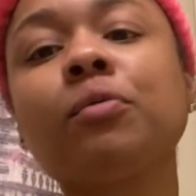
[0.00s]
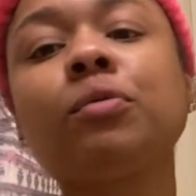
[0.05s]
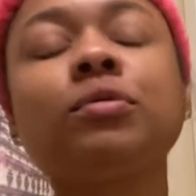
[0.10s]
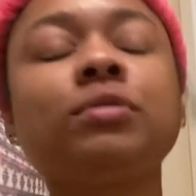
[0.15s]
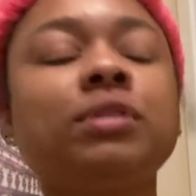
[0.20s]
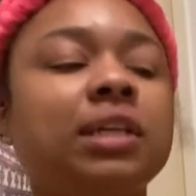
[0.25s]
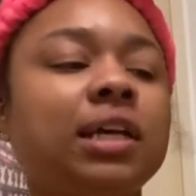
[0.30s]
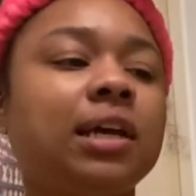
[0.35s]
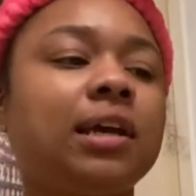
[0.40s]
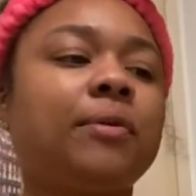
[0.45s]

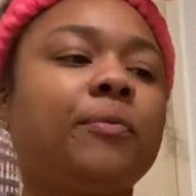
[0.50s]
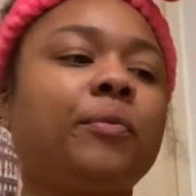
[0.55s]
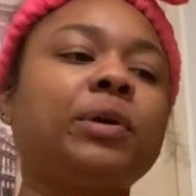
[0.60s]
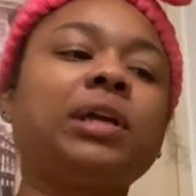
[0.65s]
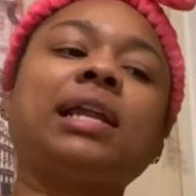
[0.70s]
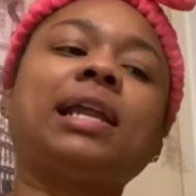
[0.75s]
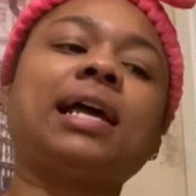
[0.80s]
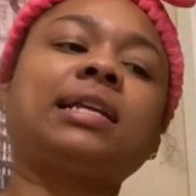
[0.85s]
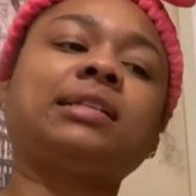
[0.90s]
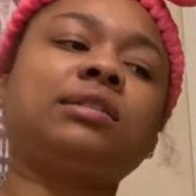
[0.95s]
routine, what
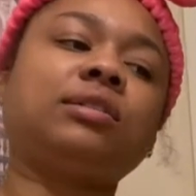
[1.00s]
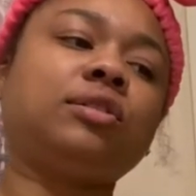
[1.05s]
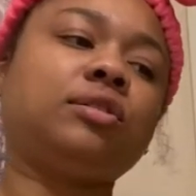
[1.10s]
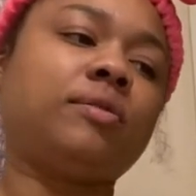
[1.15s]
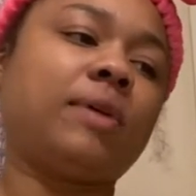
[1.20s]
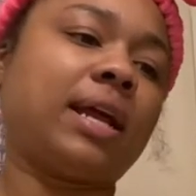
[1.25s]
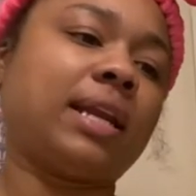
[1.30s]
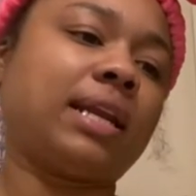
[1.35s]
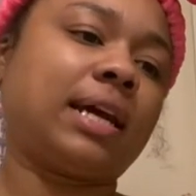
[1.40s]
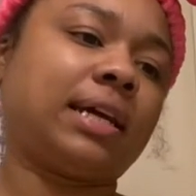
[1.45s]
I like to
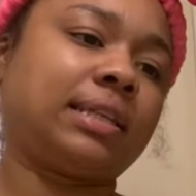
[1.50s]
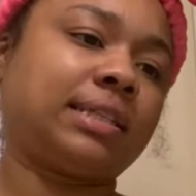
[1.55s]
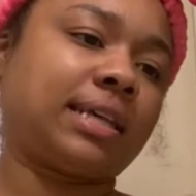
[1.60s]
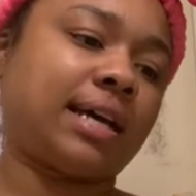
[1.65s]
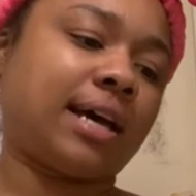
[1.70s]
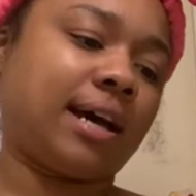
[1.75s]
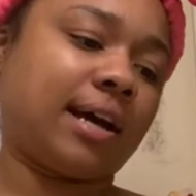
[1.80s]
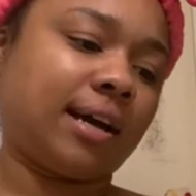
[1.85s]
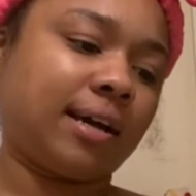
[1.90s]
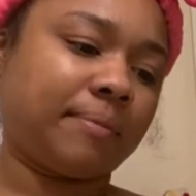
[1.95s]
do at
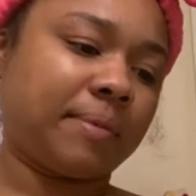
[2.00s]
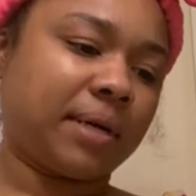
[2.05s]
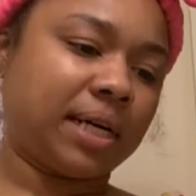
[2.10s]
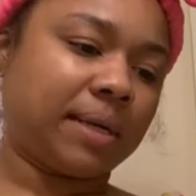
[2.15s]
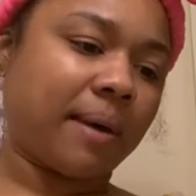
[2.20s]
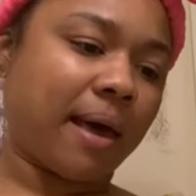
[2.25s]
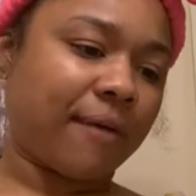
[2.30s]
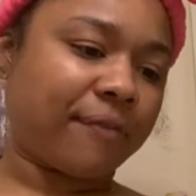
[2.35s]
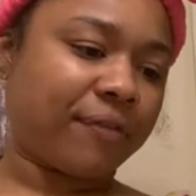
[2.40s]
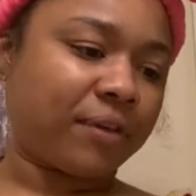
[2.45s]
nighttime
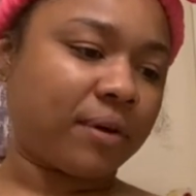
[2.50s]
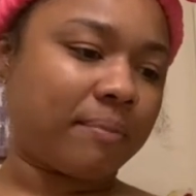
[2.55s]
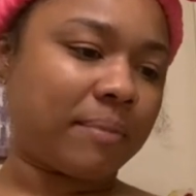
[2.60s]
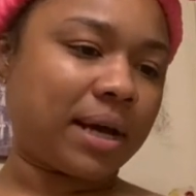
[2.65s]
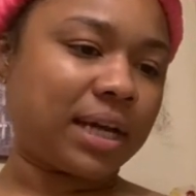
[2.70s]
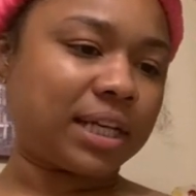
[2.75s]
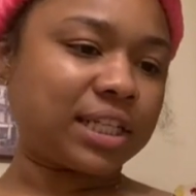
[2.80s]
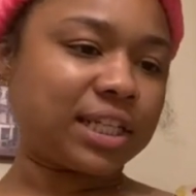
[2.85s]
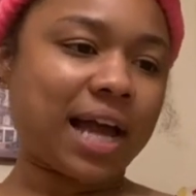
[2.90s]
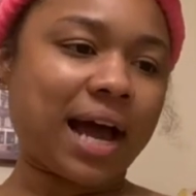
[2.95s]
um, after
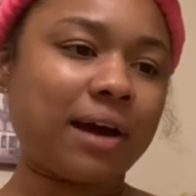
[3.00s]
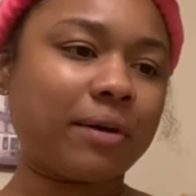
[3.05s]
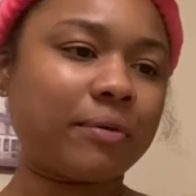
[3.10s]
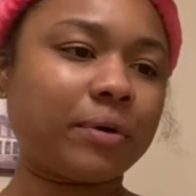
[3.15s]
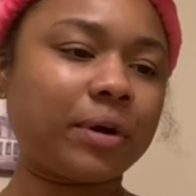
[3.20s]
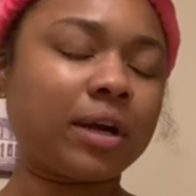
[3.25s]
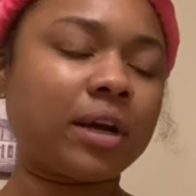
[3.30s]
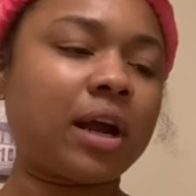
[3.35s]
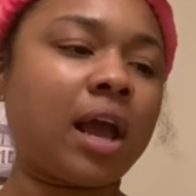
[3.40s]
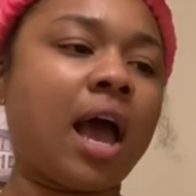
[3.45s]
my
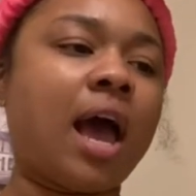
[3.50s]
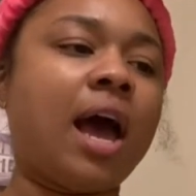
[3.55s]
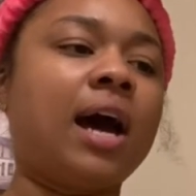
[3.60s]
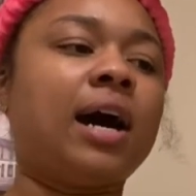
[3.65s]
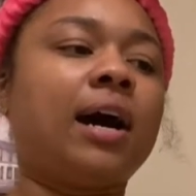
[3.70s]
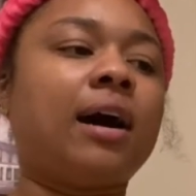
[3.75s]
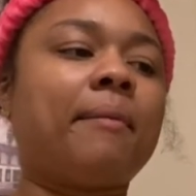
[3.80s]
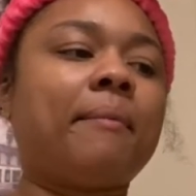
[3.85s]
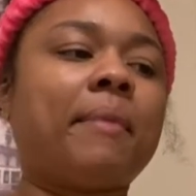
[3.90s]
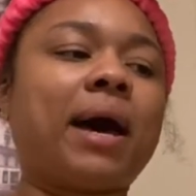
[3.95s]
shower.
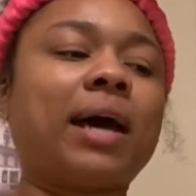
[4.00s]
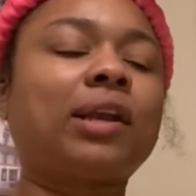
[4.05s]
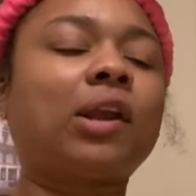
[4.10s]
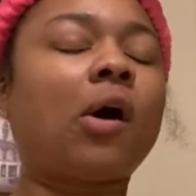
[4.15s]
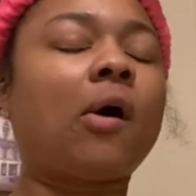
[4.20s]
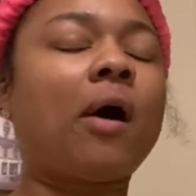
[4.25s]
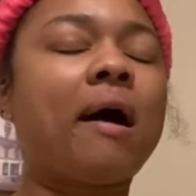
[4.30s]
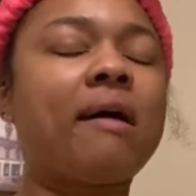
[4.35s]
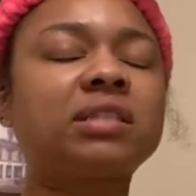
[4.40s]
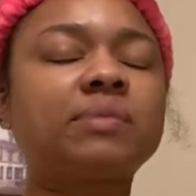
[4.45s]
Um, I
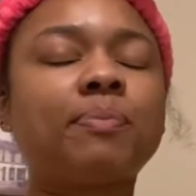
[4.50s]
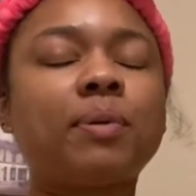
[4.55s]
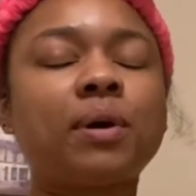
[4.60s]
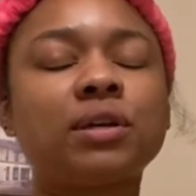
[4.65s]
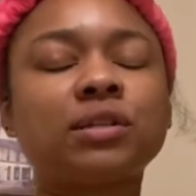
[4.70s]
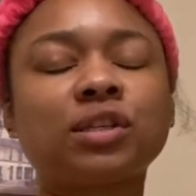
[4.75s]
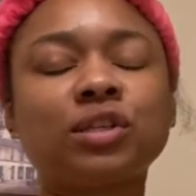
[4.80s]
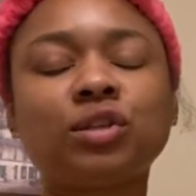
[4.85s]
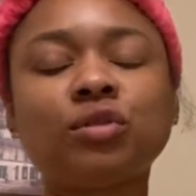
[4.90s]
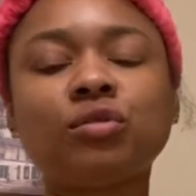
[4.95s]
know I was
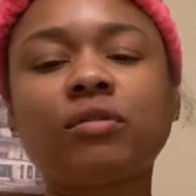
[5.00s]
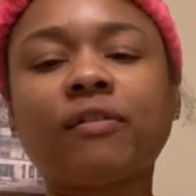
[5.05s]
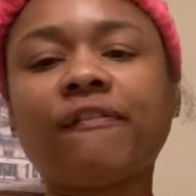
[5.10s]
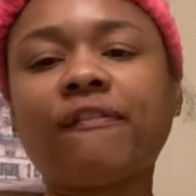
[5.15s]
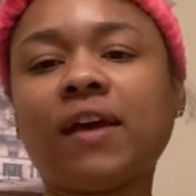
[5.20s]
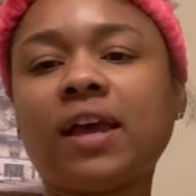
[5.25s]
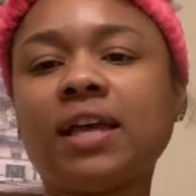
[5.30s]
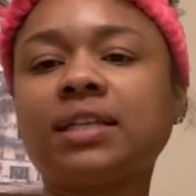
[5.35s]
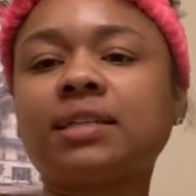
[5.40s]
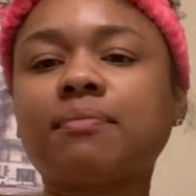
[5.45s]
supposed to do the
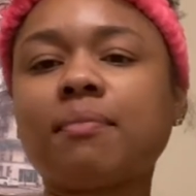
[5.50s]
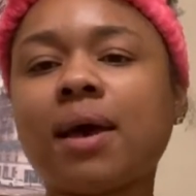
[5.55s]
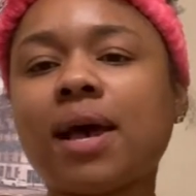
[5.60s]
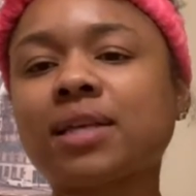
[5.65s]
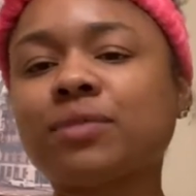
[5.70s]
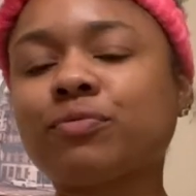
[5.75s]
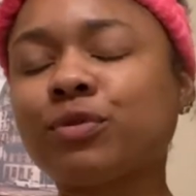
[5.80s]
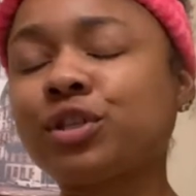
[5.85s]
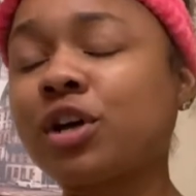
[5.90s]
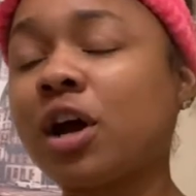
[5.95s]
face
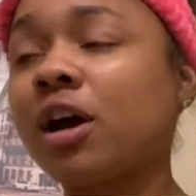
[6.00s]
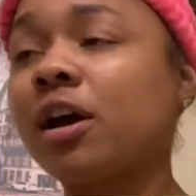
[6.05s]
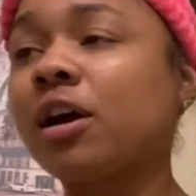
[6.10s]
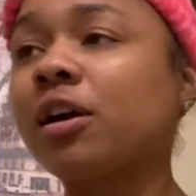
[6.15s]
mask with y'all